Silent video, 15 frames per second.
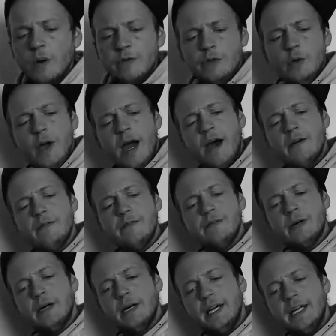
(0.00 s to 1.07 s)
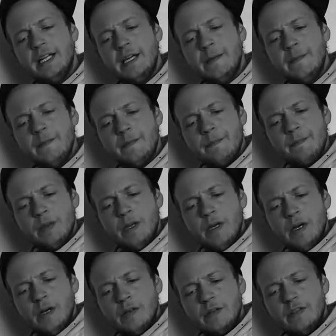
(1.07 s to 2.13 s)
if you have any
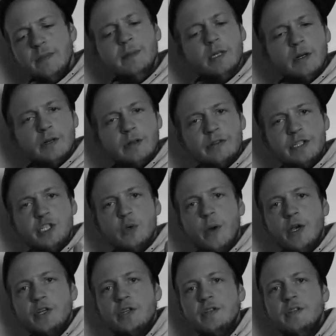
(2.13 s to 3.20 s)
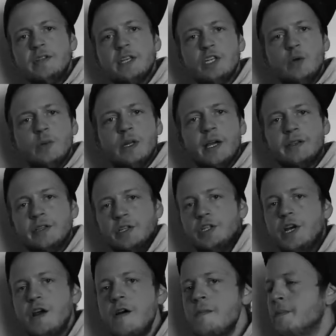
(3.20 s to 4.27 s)
similar situations that you would like to
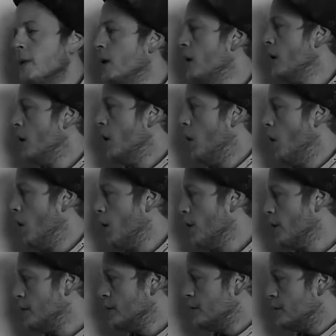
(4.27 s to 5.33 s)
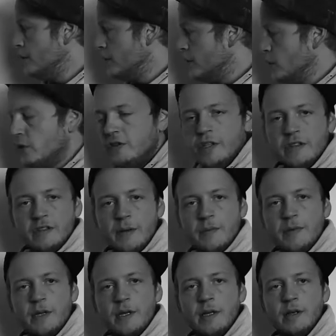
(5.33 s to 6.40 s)
share, or you see
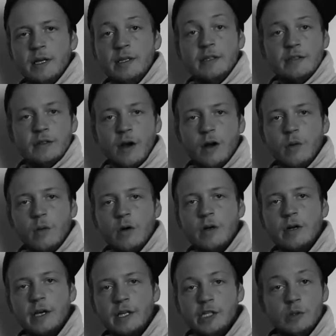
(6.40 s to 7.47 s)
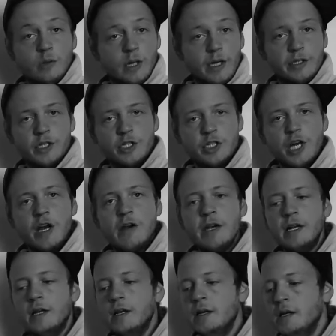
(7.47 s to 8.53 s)
something in this artwork and you would like to share
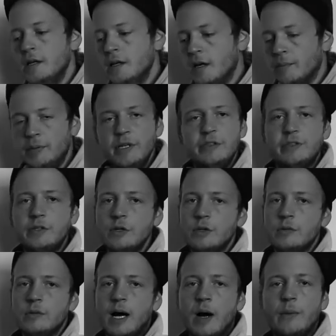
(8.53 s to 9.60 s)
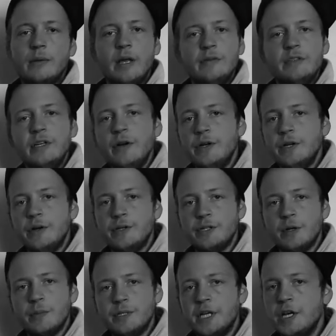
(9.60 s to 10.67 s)
it, please do. I would love to hear your
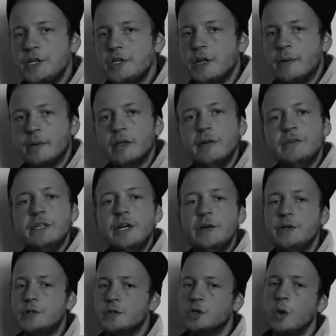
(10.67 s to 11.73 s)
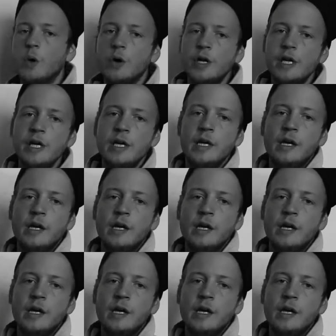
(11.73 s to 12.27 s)
interpretation. I would love to hear your story,